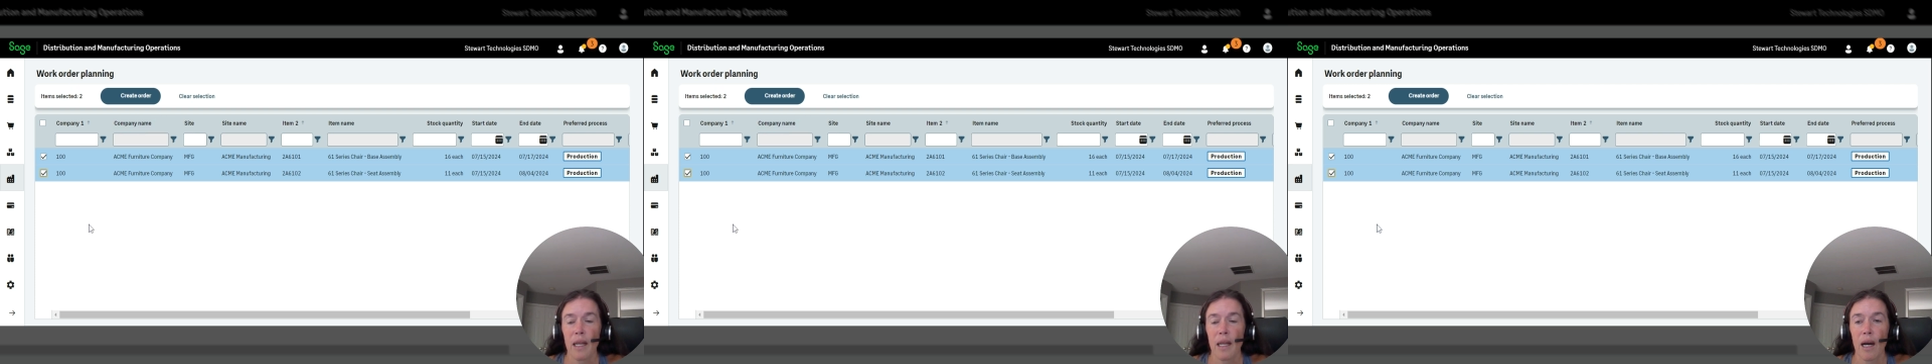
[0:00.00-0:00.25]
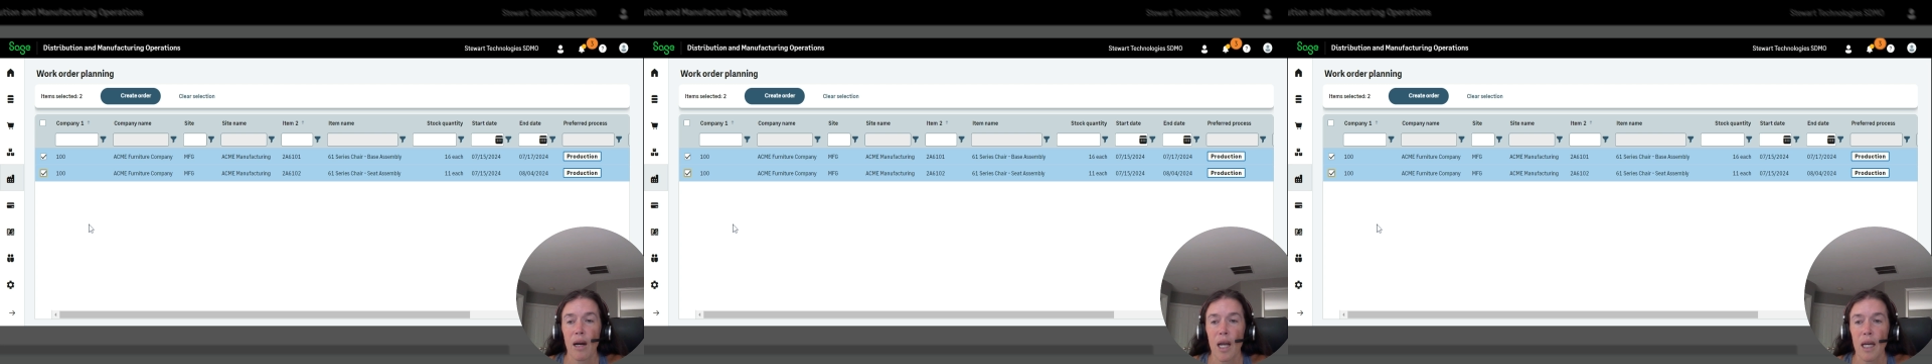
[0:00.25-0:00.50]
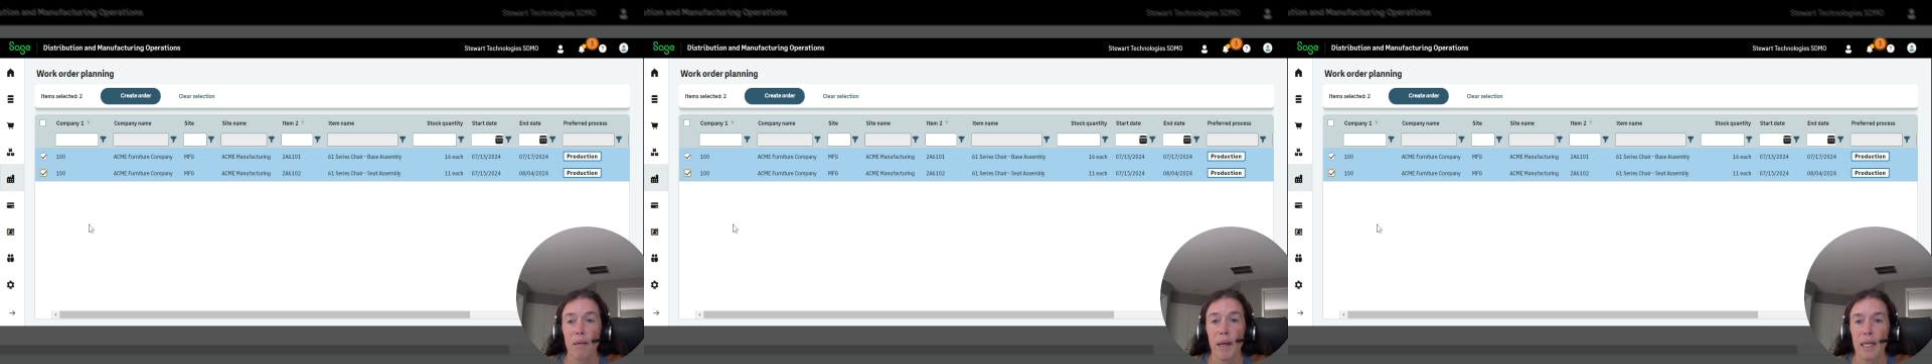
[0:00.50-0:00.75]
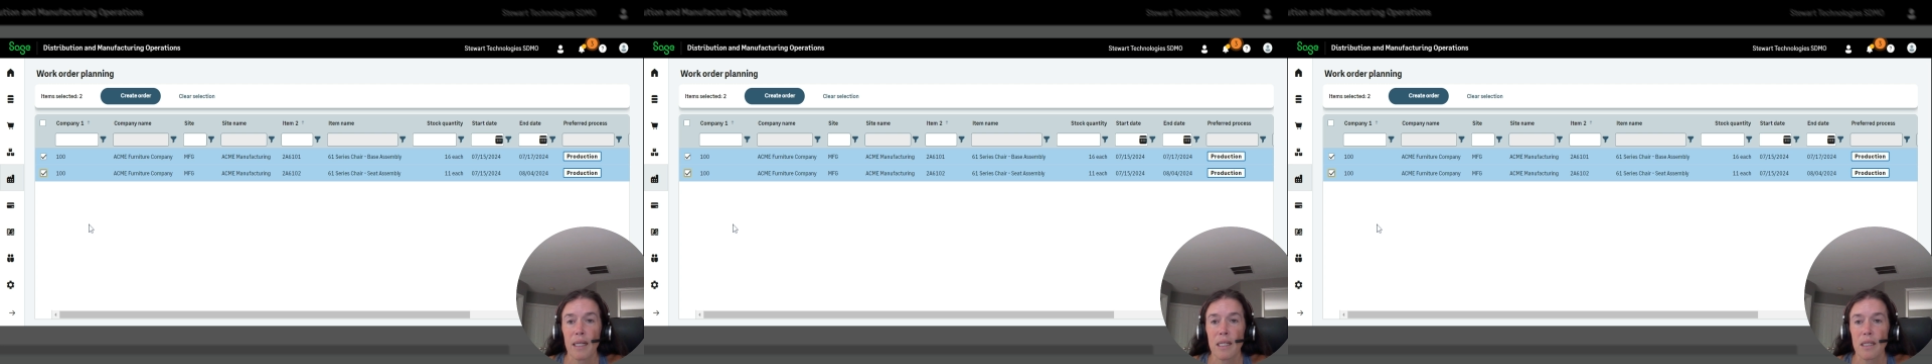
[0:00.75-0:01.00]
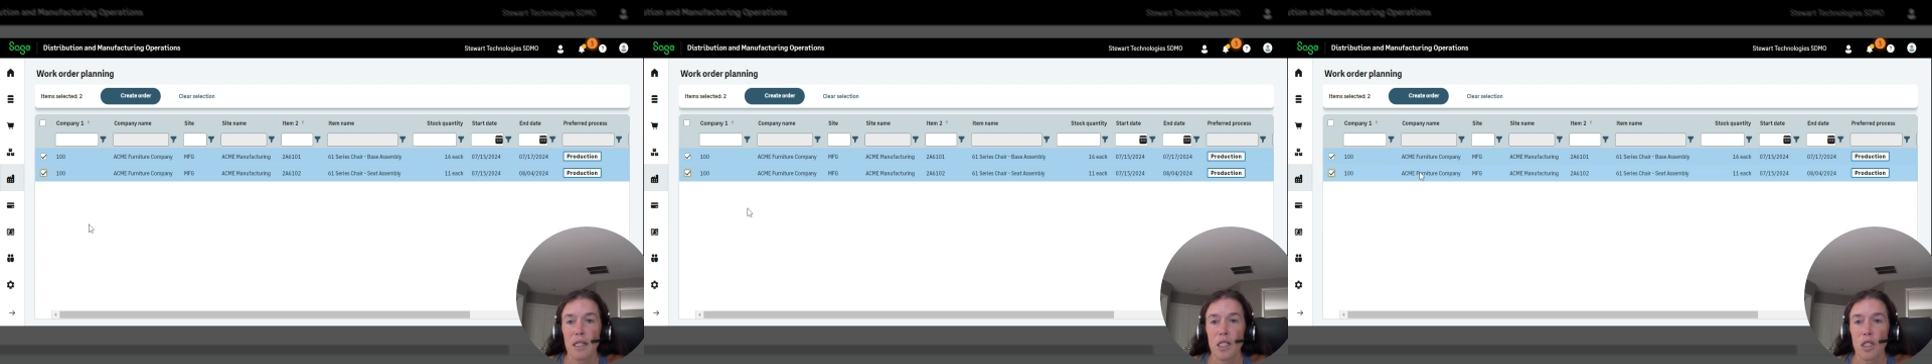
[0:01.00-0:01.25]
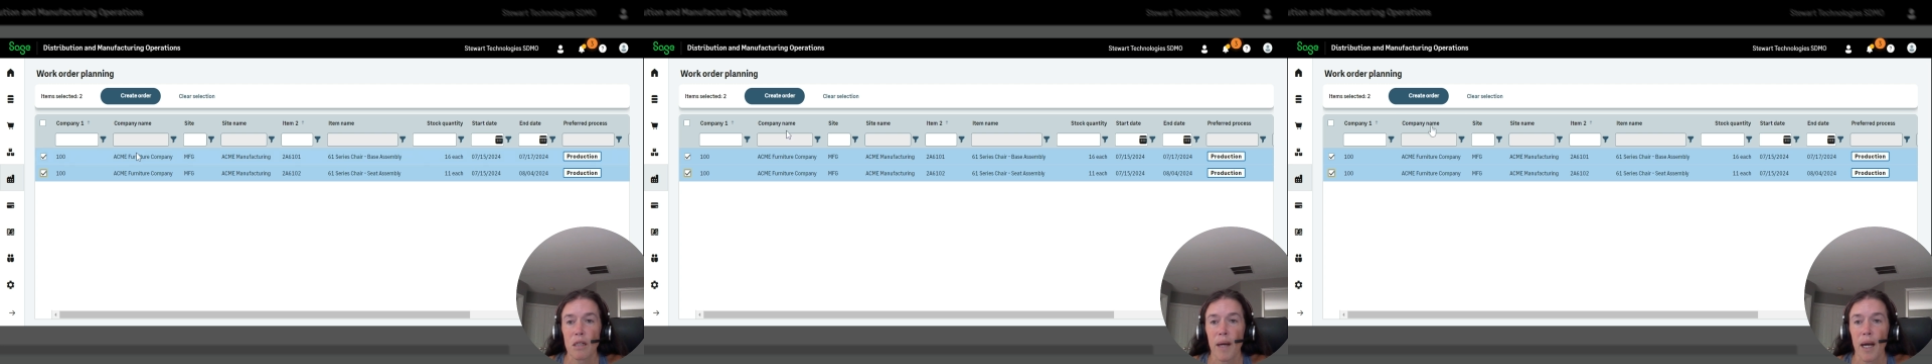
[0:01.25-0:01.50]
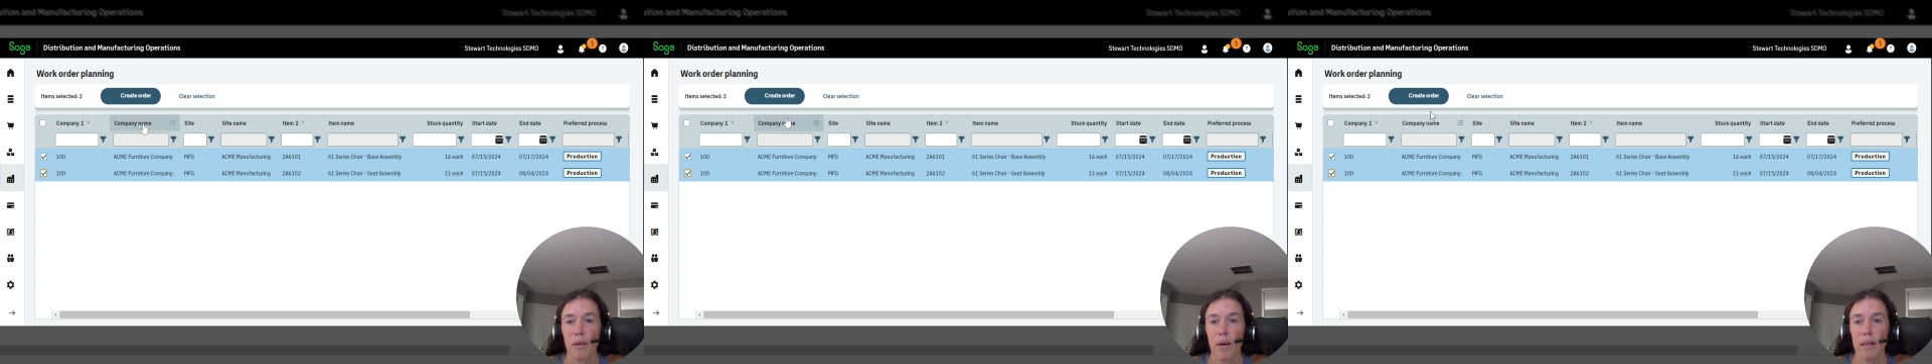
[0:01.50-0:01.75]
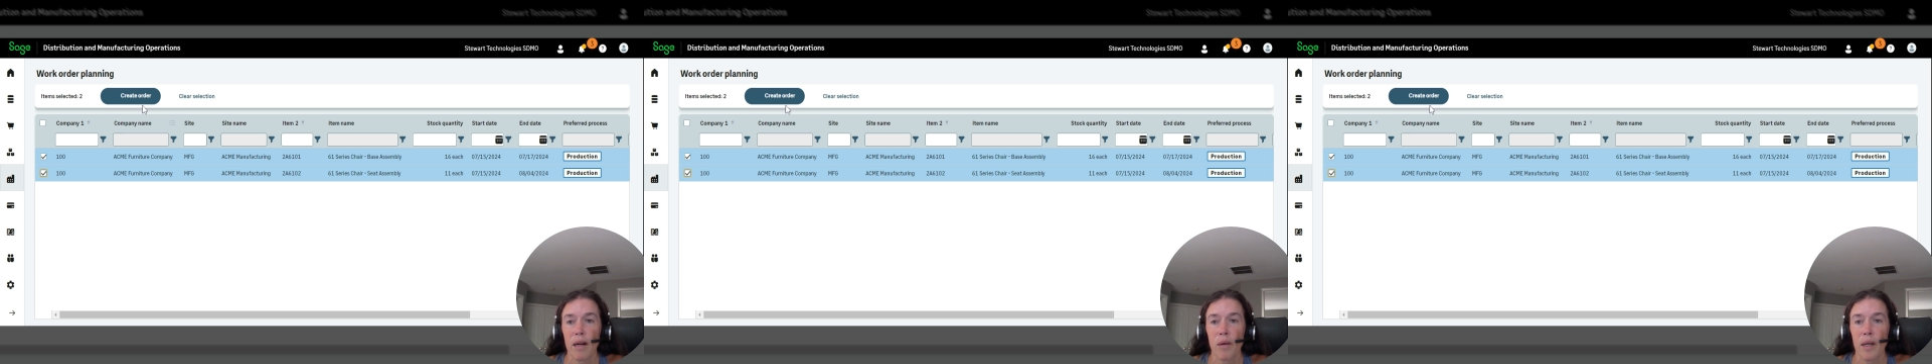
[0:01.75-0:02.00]
and now I can make a decision about
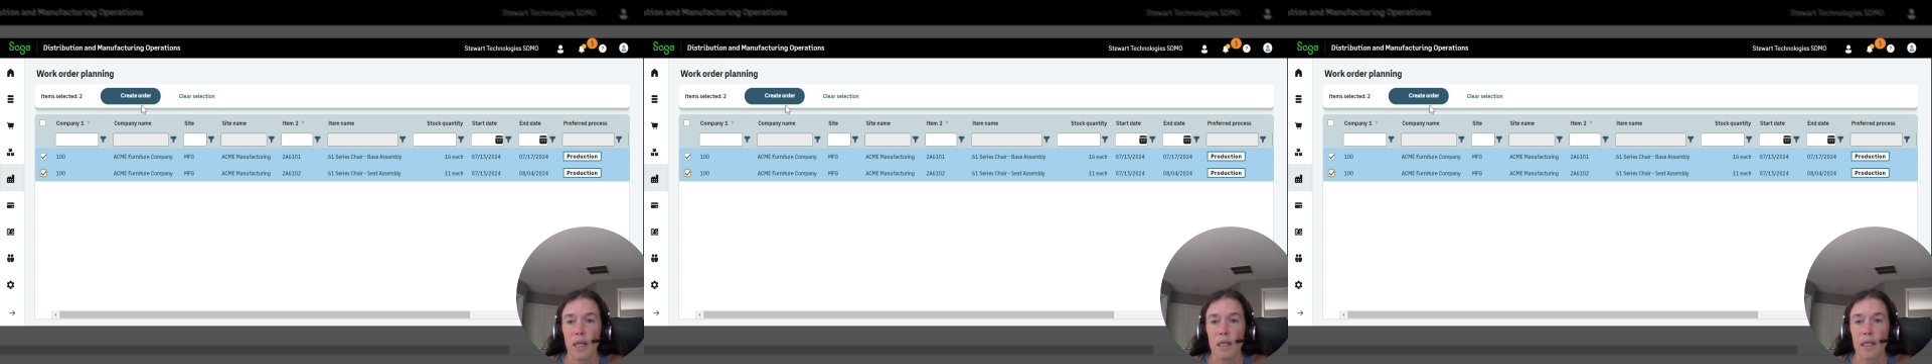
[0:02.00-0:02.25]
whether I want